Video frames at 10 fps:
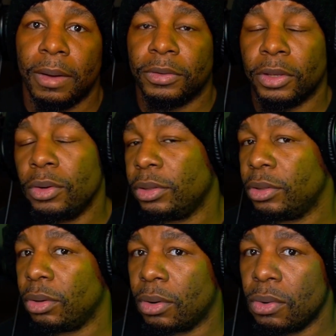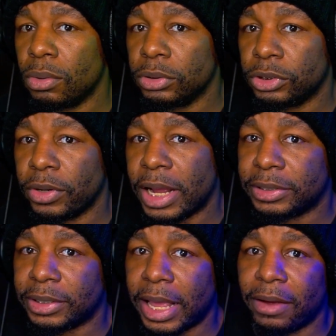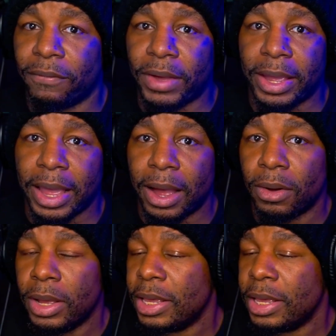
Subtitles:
So you can do cool strats like Fake Out,